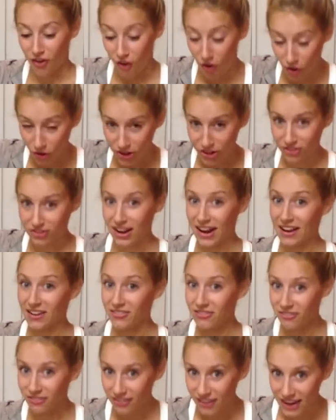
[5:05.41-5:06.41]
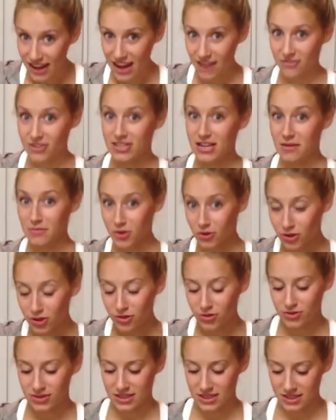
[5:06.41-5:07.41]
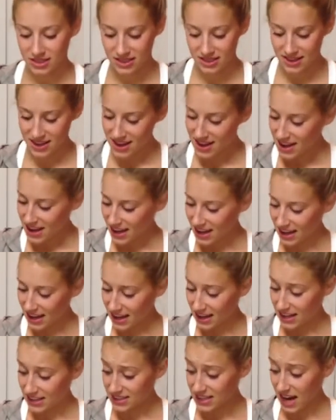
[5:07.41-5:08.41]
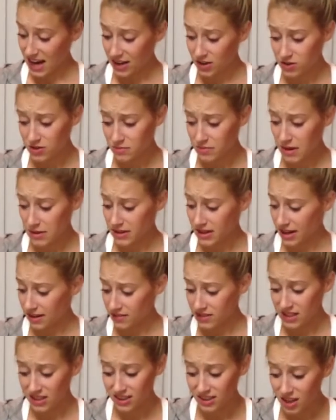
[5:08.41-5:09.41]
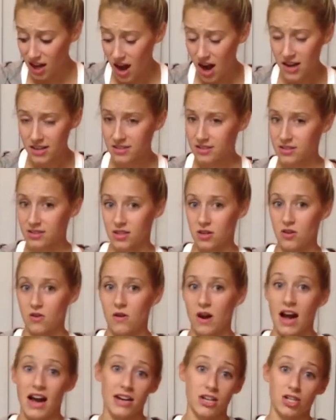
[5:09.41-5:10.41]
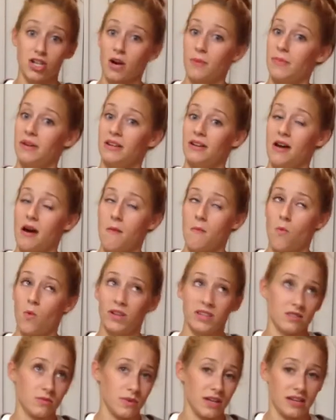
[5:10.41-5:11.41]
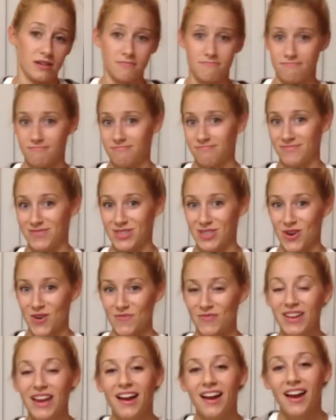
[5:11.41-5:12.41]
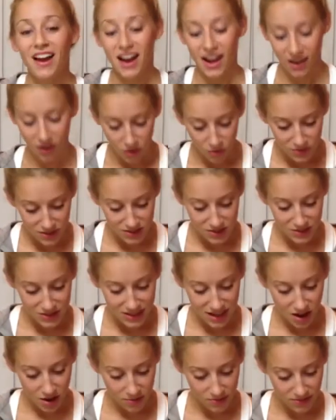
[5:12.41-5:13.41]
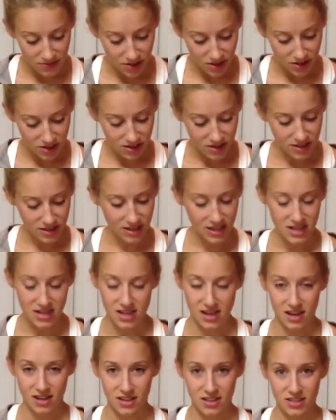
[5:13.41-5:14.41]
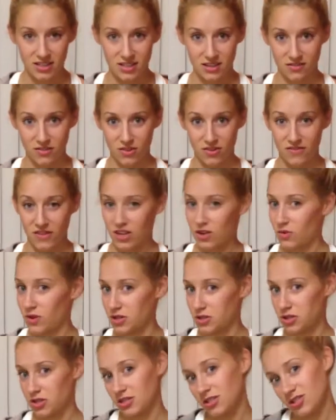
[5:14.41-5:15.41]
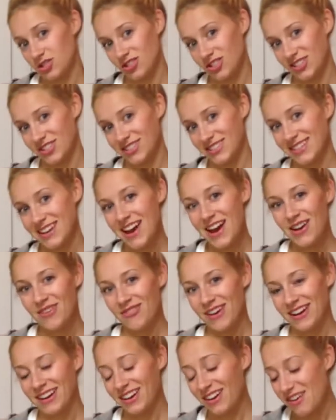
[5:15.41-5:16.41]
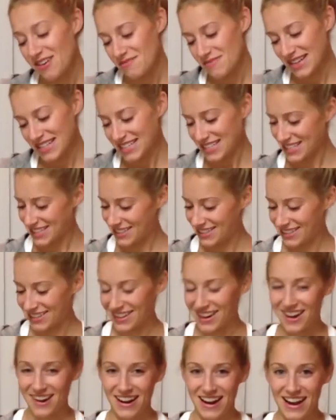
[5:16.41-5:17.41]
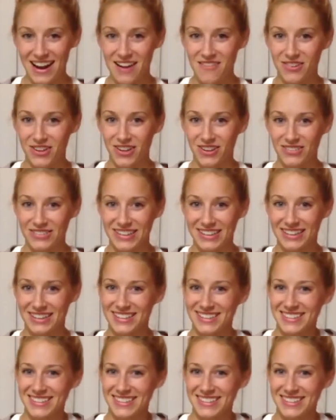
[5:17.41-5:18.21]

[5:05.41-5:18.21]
hone your knife every time you go to use it. And I use my knives a lot, so I sharpen them once a week. So I hope this was helpful, and if you have any questions, just write a comment. All right, have a good one.